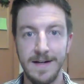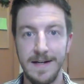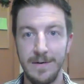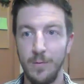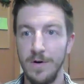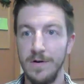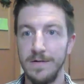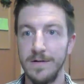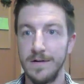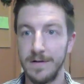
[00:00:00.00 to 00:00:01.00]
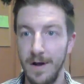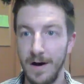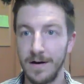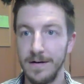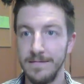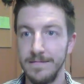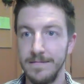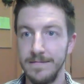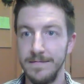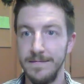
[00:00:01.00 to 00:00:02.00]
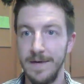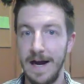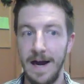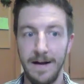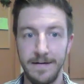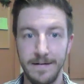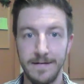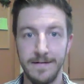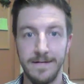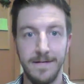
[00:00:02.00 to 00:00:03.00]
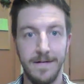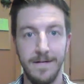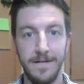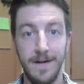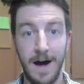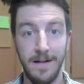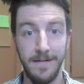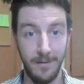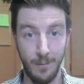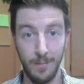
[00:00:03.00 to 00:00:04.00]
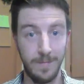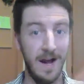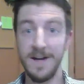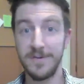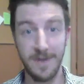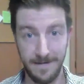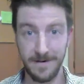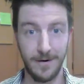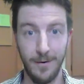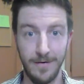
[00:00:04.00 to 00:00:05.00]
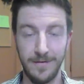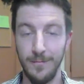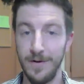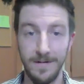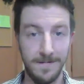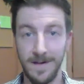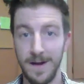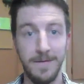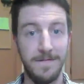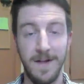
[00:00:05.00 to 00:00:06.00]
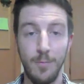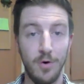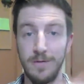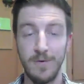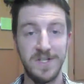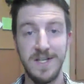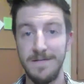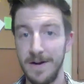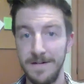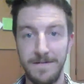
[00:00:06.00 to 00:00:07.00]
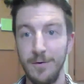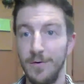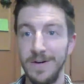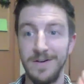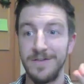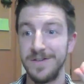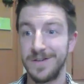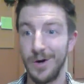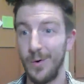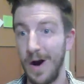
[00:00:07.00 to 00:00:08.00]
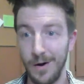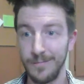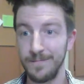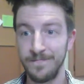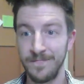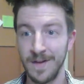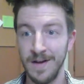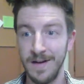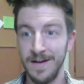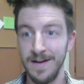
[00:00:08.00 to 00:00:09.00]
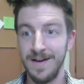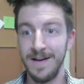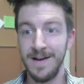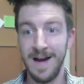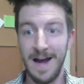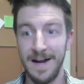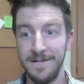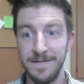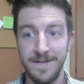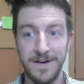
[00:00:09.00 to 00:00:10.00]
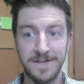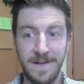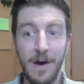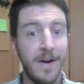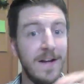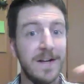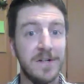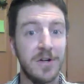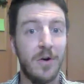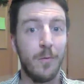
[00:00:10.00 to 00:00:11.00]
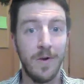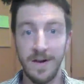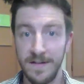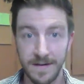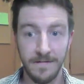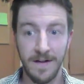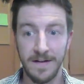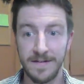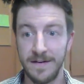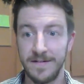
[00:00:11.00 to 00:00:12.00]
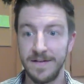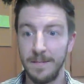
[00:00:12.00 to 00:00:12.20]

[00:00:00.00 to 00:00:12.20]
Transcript: it will clog. And there won't be any traffic going through to the flame. The flame won't receive any fuel. It'll just go out. And there's varying degrees of this. There's